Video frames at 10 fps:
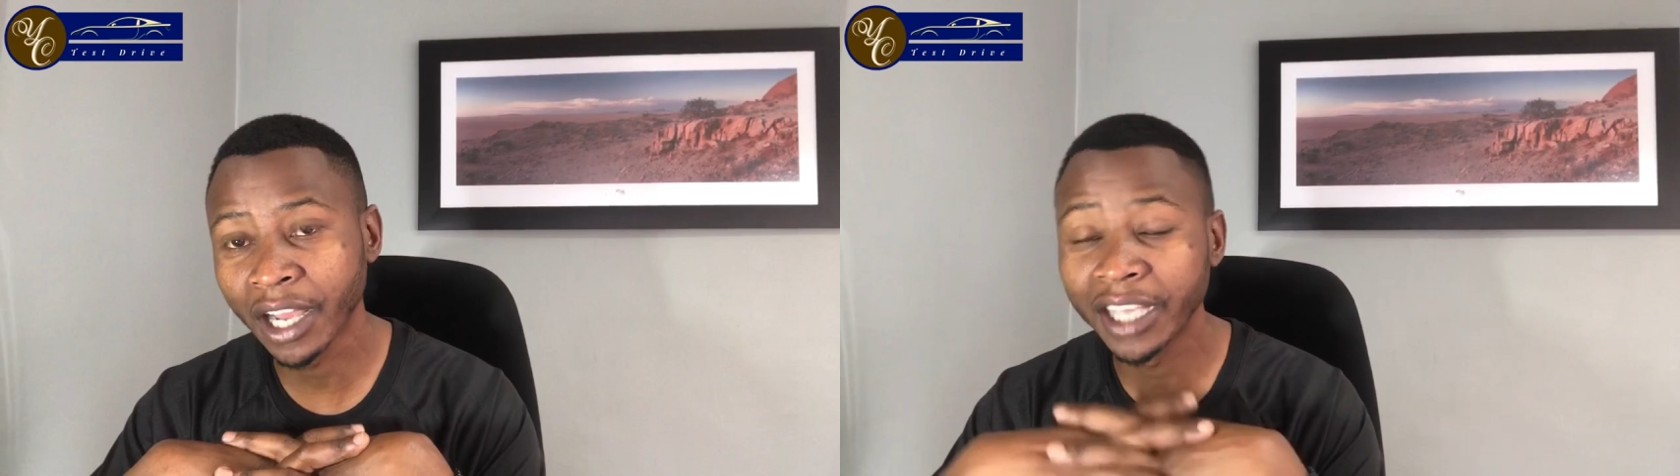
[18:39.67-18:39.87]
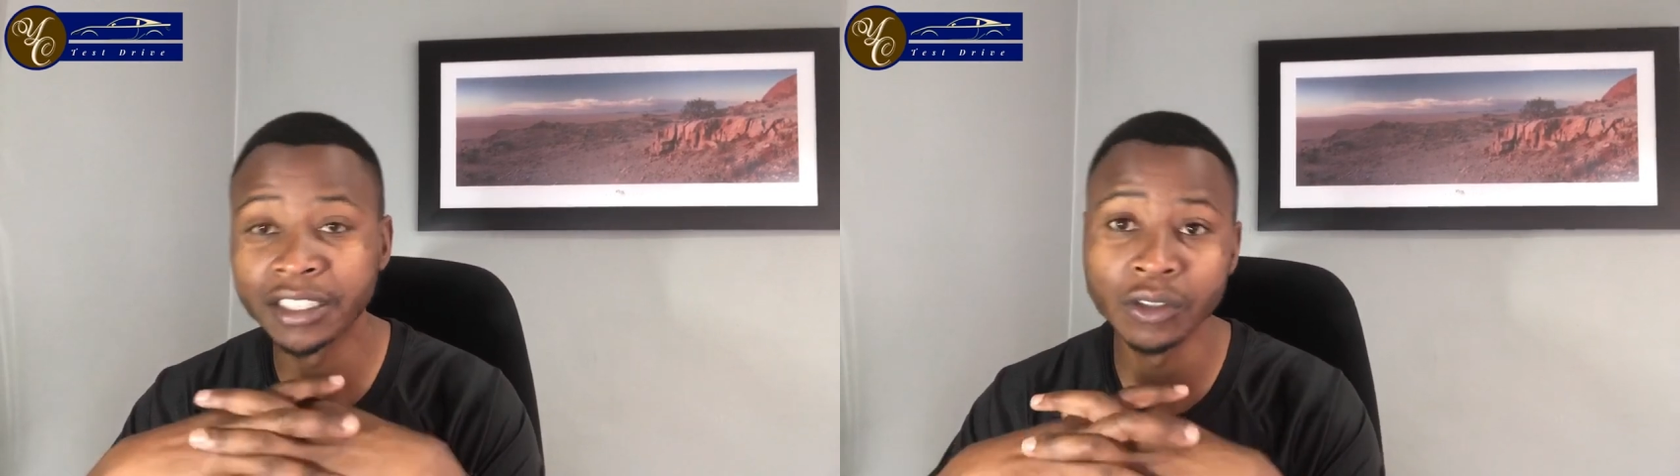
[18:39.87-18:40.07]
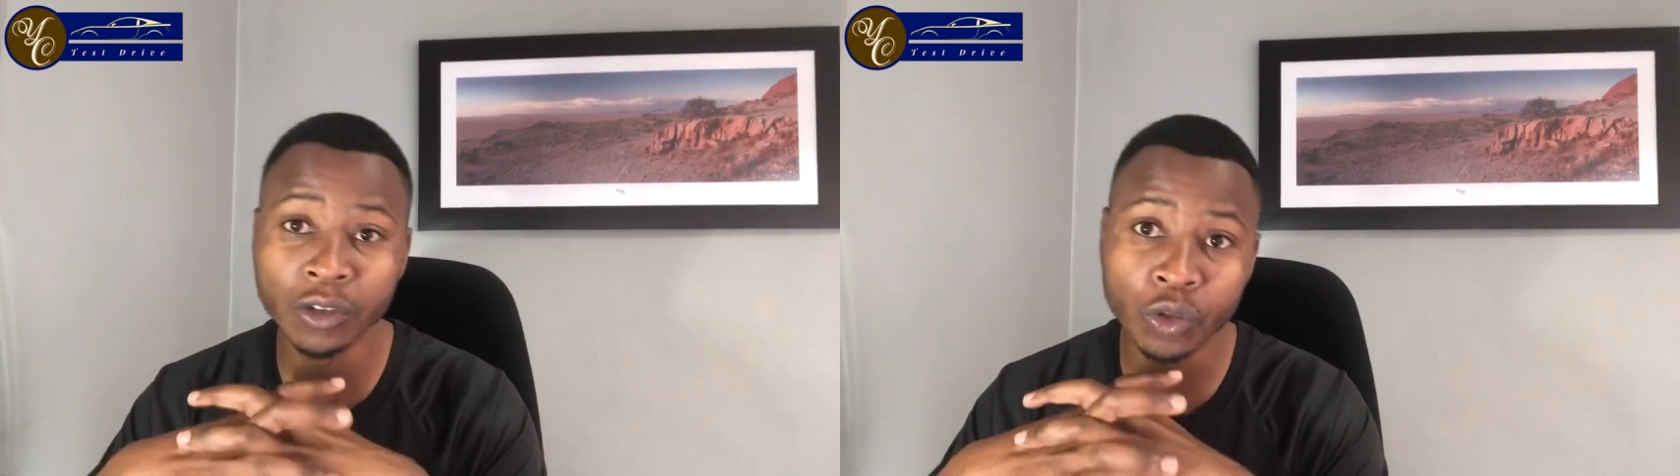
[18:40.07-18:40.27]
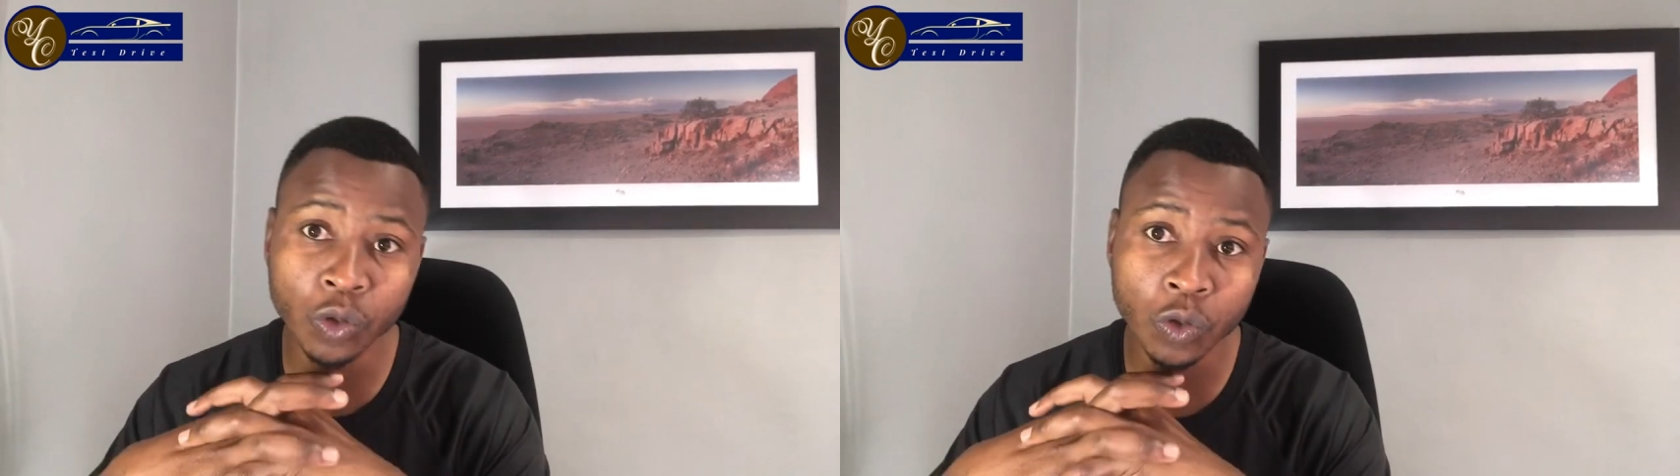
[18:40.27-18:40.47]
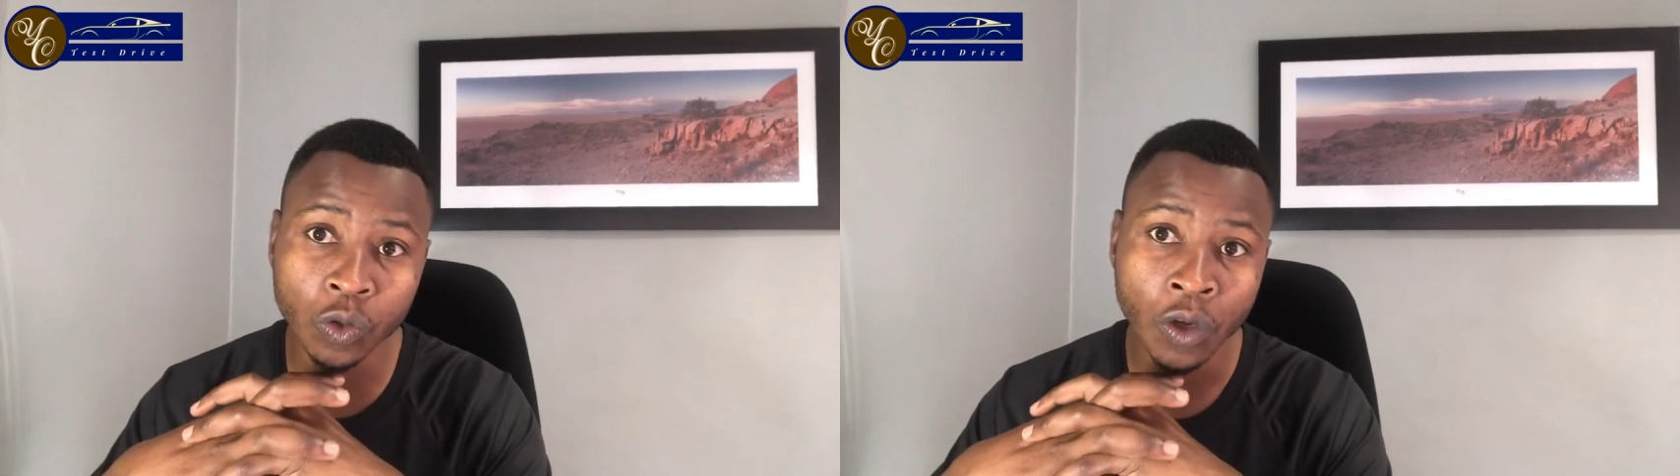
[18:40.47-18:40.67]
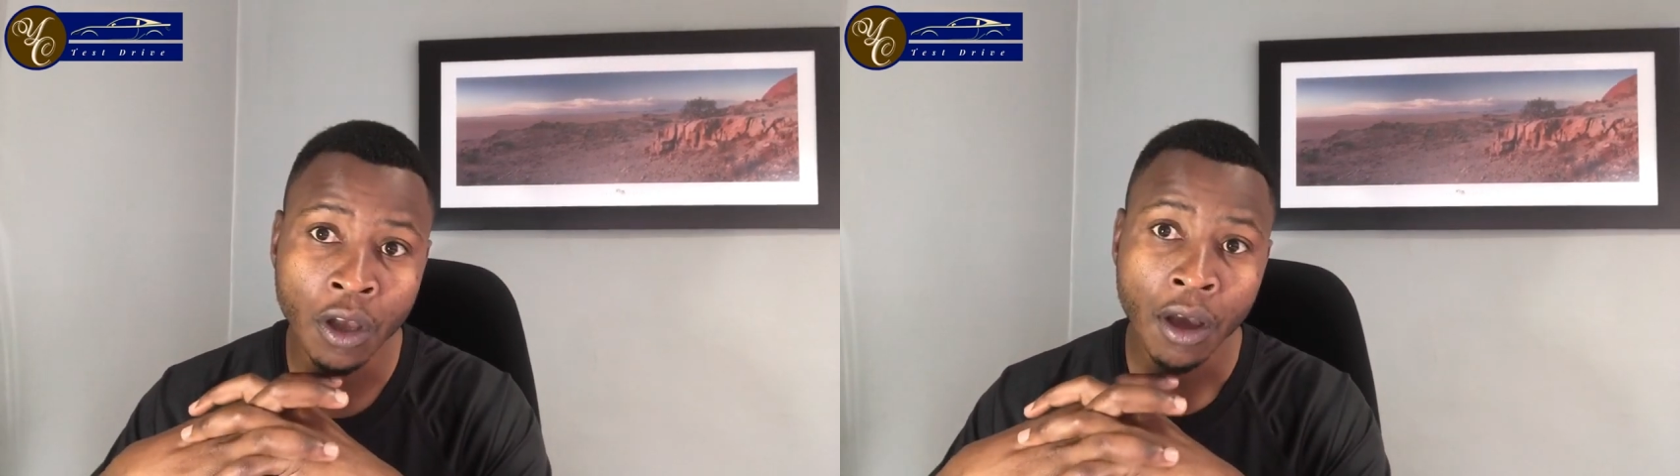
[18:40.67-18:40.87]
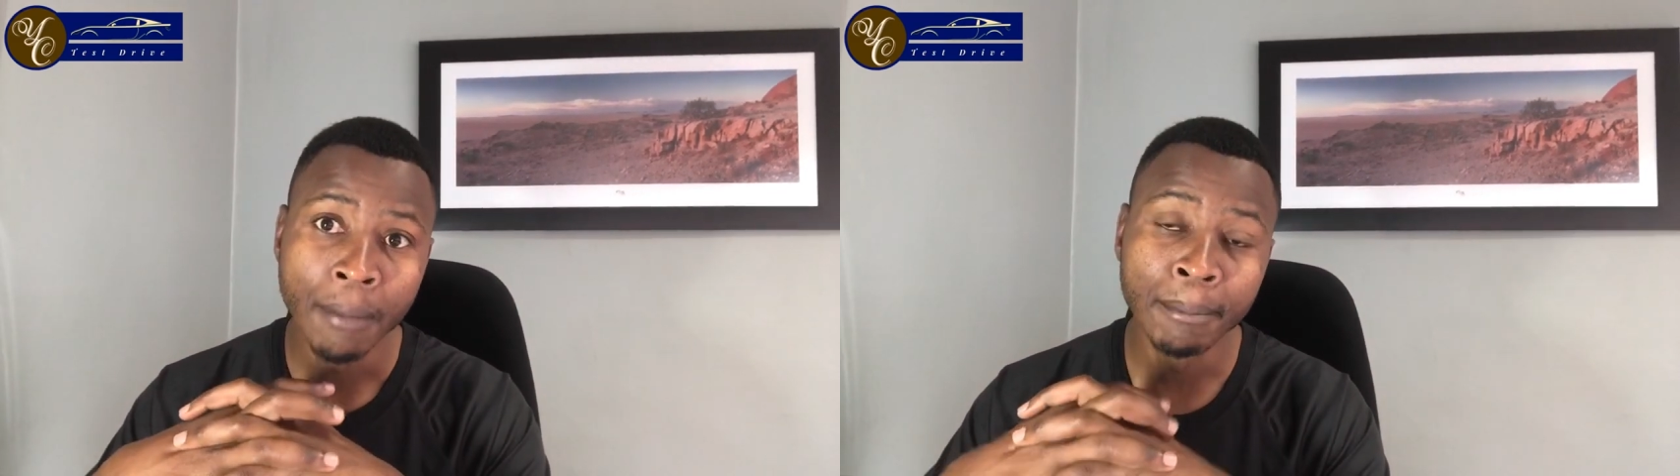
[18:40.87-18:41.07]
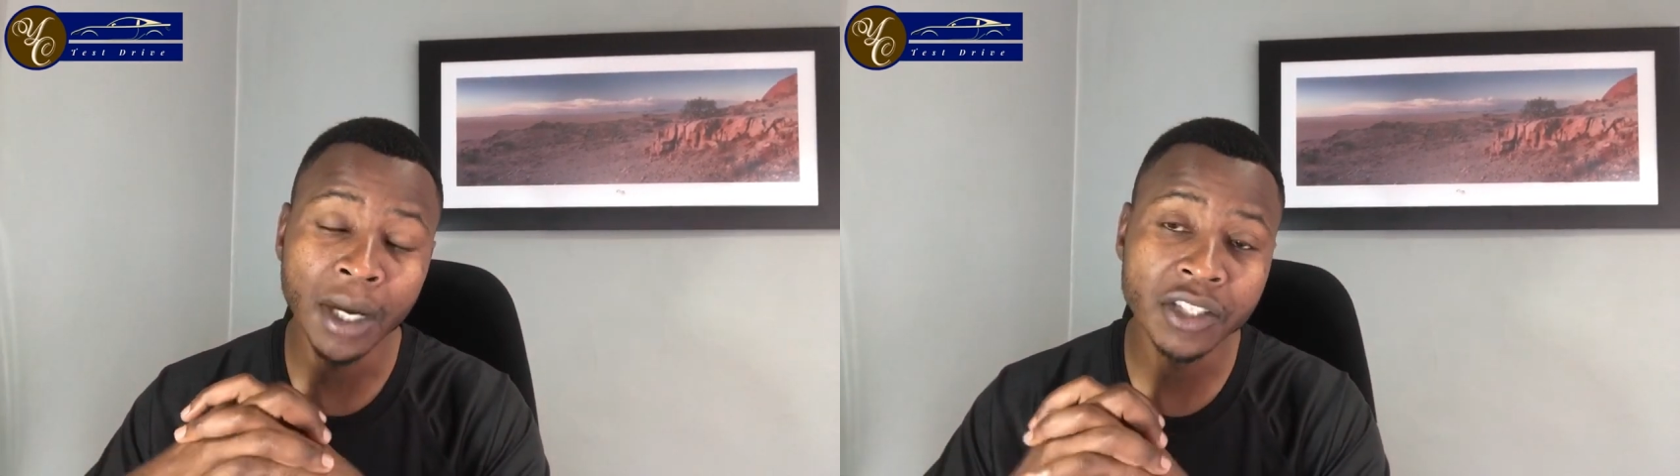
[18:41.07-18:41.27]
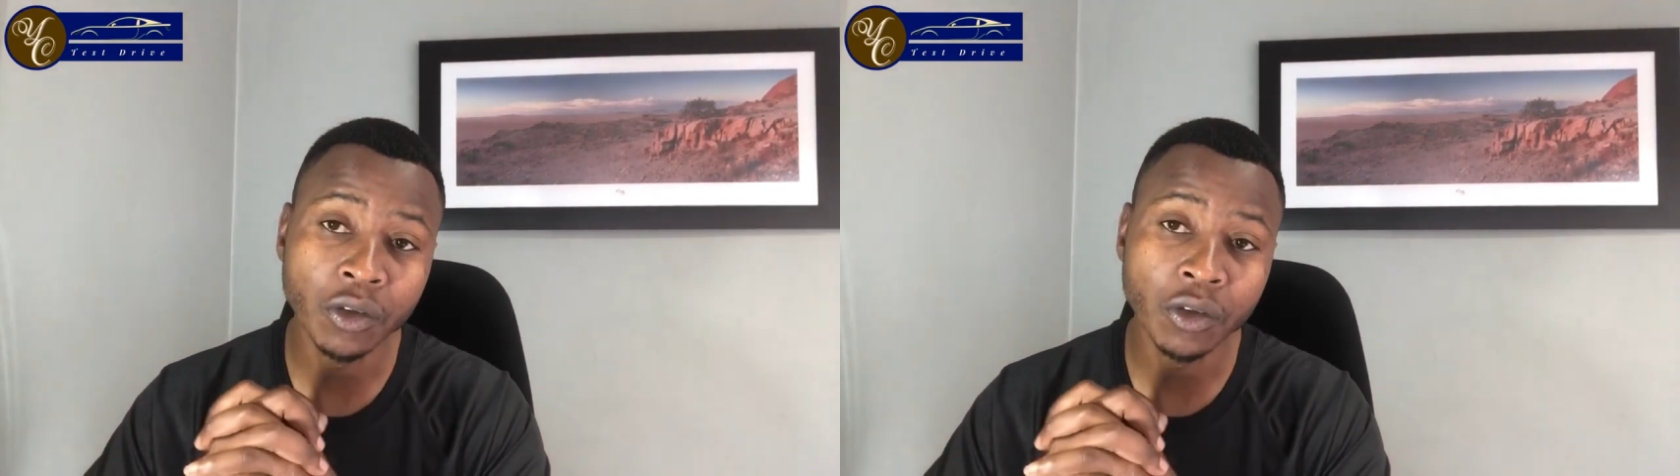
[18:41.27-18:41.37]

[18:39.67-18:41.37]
I did not do much